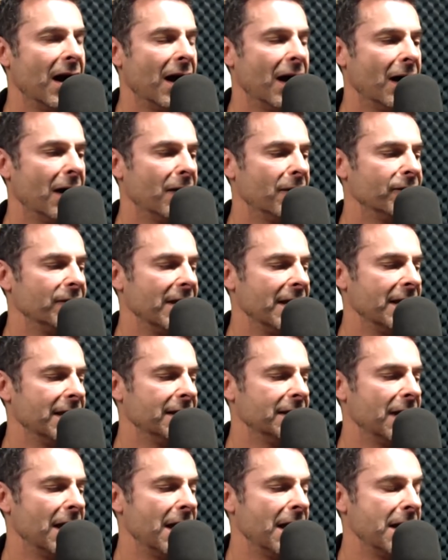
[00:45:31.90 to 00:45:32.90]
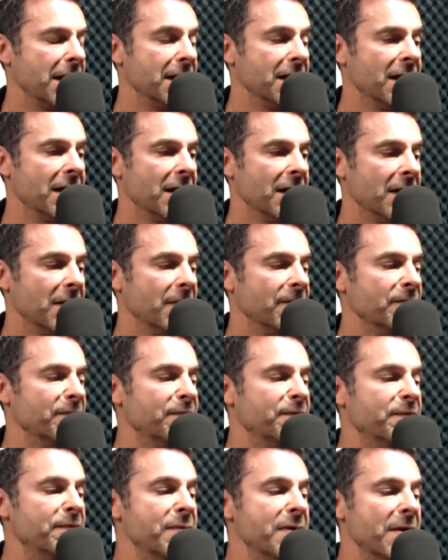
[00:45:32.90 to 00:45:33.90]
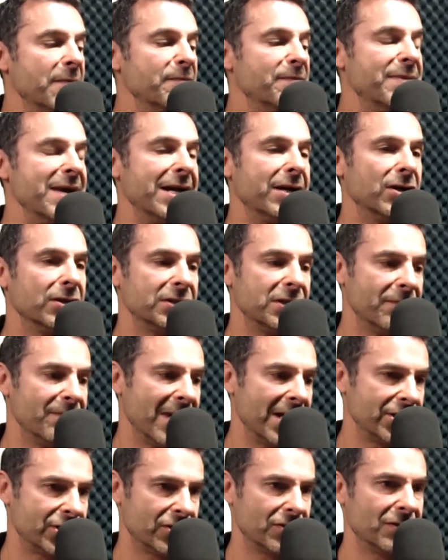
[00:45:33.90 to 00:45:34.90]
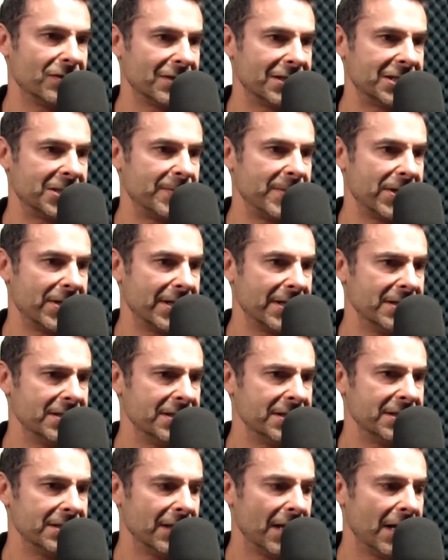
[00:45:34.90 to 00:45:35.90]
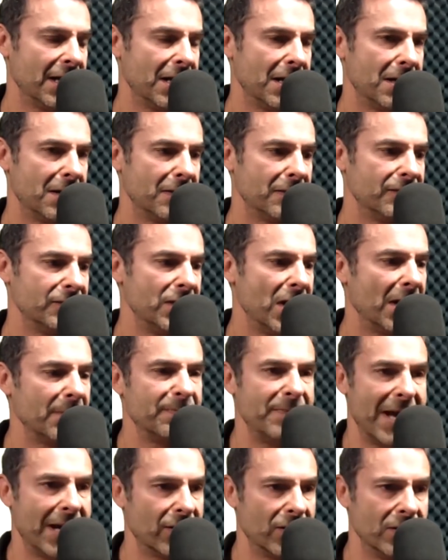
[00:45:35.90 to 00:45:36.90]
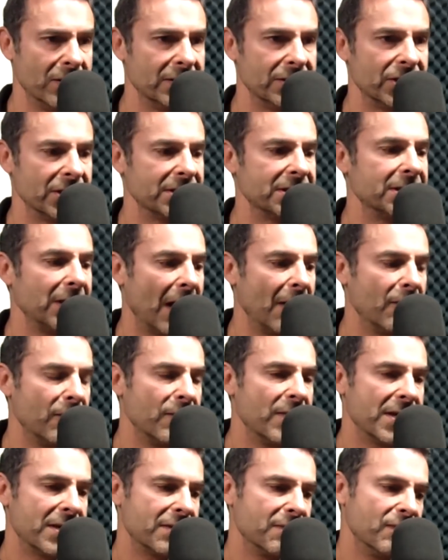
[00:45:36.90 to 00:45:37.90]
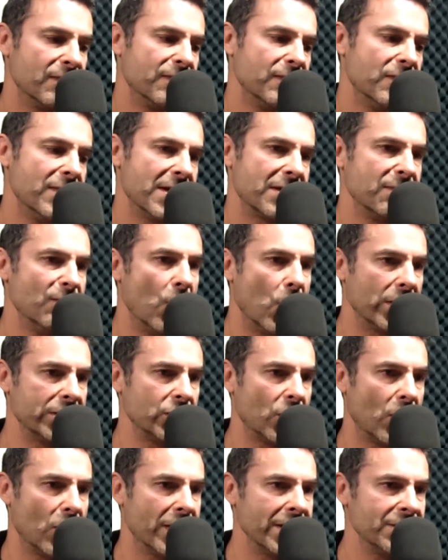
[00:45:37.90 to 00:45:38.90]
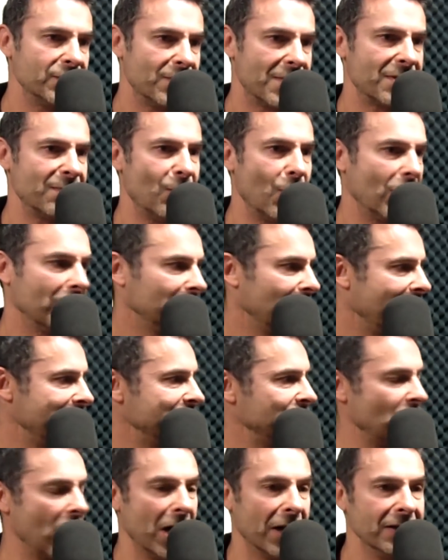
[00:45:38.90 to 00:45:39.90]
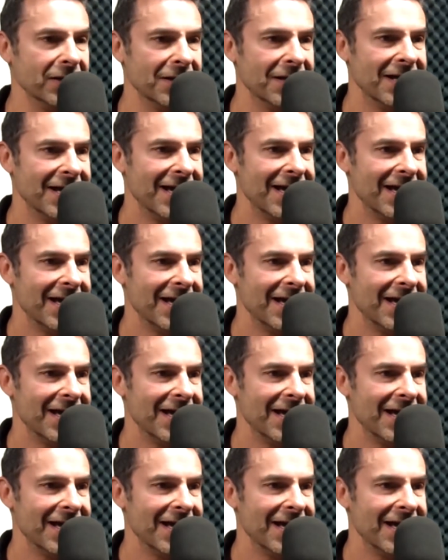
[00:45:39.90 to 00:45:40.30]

in a bigger dimensional experience, not better, just with more toys, with more lights on